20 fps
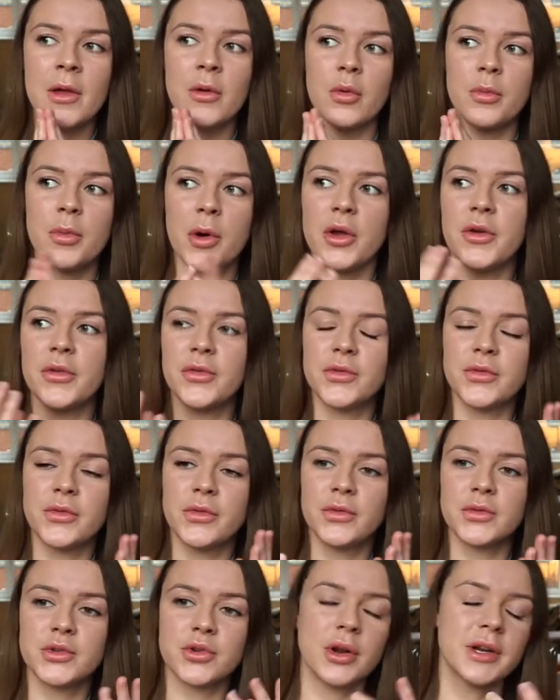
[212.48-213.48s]
we're
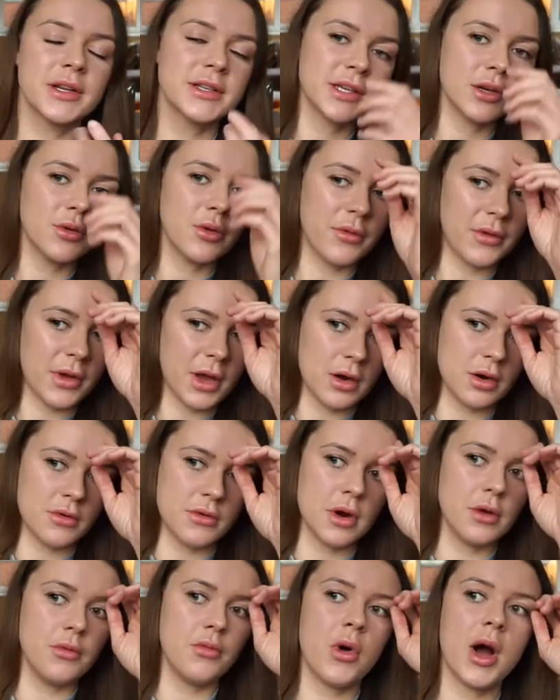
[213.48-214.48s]
both trying to deal with it in
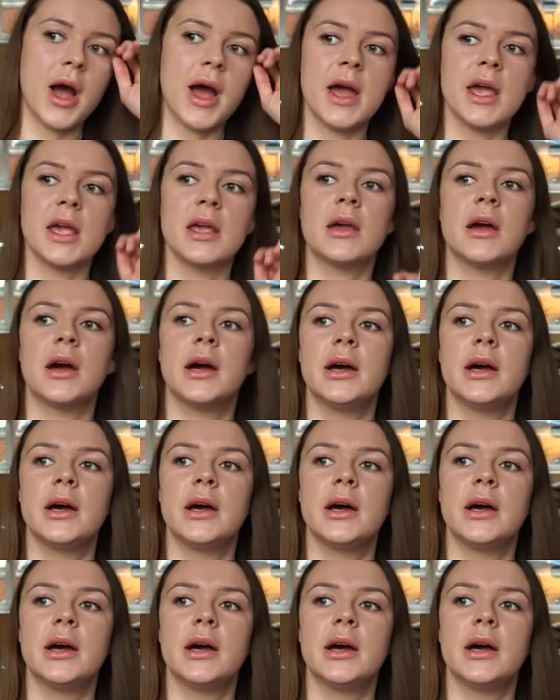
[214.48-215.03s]
our own way.